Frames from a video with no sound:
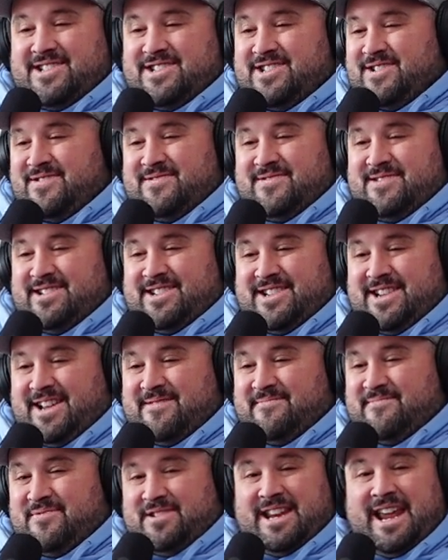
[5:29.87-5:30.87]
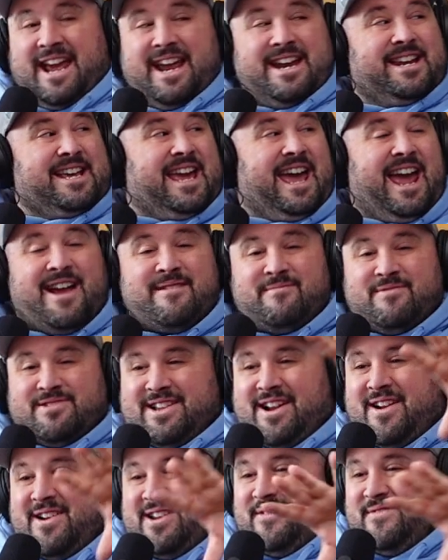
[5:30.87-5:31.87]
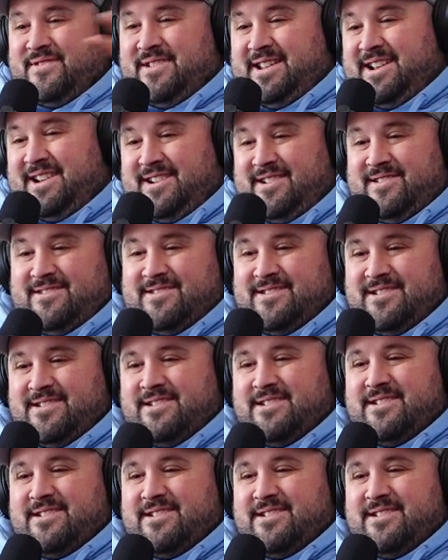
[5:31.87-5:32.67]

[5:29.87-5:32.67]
shooting shit, pretend the cameras aren't even here,